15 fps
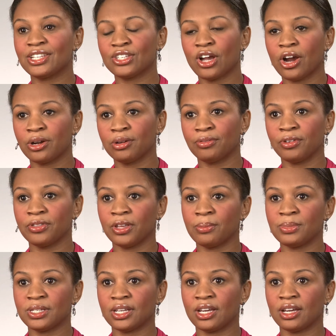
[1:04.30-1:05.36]
It's harder for
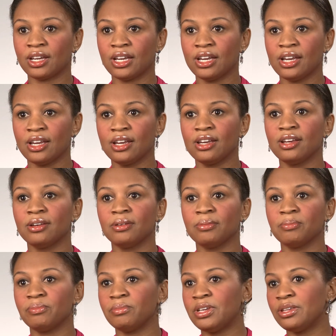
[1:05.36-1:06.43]
them to
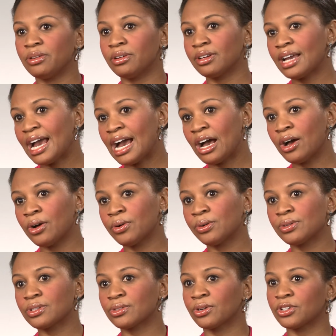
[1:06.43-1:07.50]
either
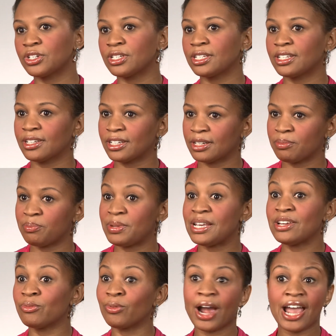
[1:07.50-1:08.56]
count or just
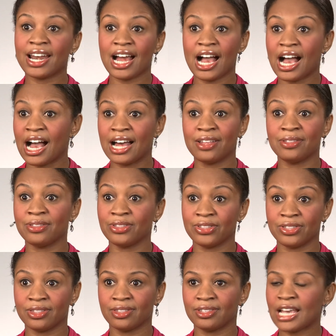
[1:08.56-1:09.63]
be right on
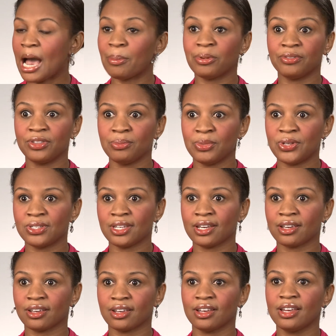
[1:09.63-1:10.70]
top of the
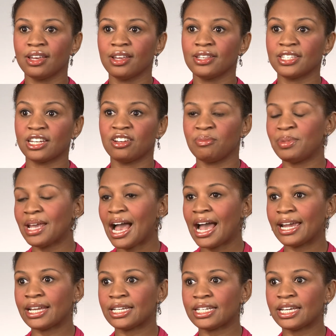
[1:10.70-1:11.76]
music instead of
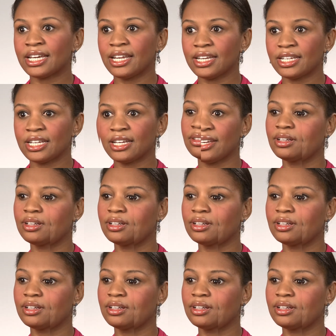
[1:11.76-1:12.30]
behind it.